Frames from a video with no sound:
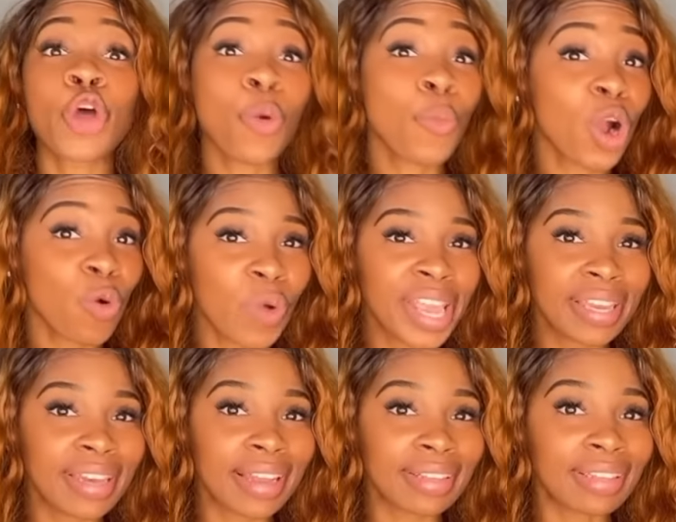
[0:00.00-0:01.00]
No more
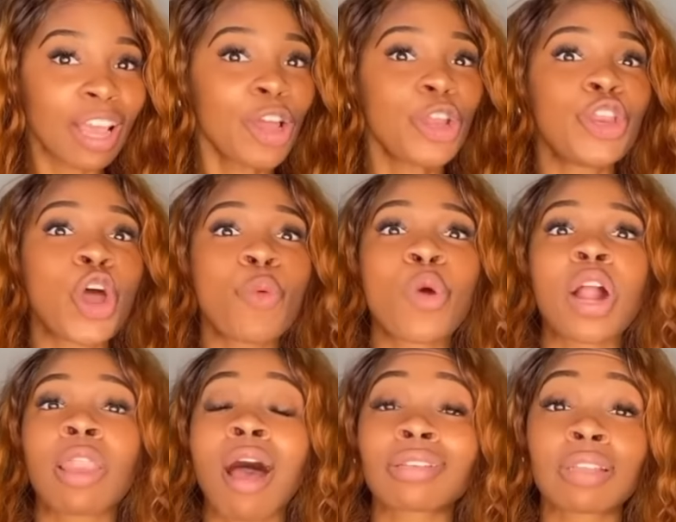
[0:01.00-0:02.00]
weakness,
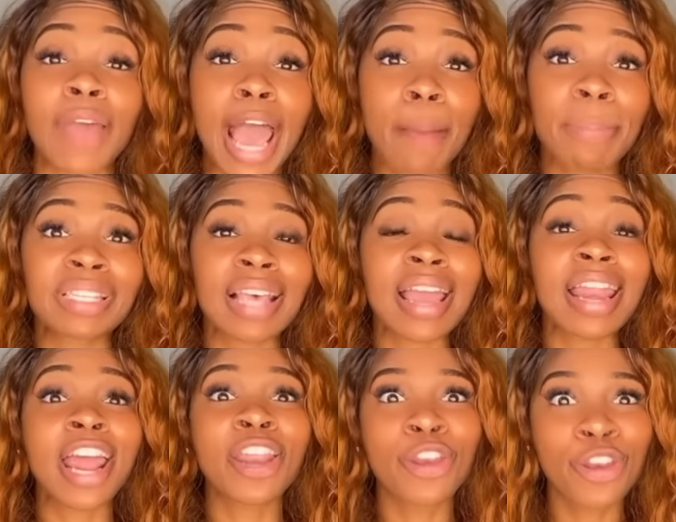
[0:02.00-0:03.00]
no more loss of
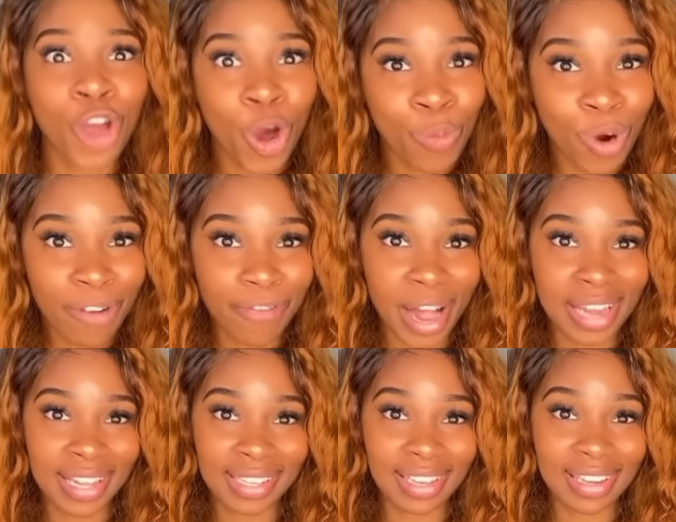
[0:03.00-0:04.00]
appetite, and no more
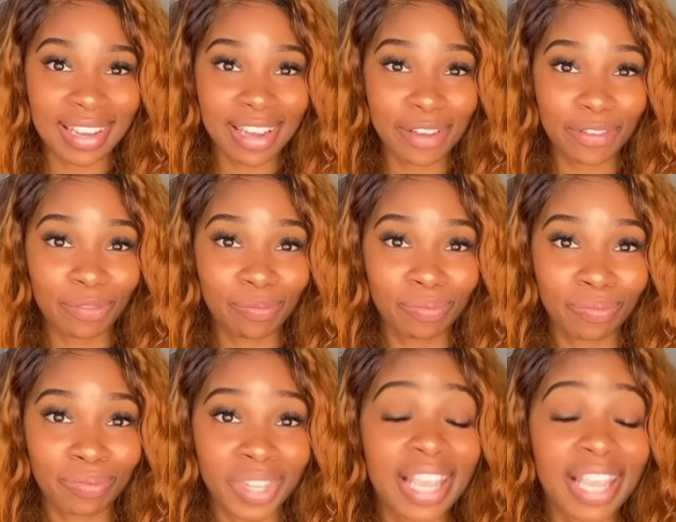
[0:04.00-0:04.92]
fighting to live.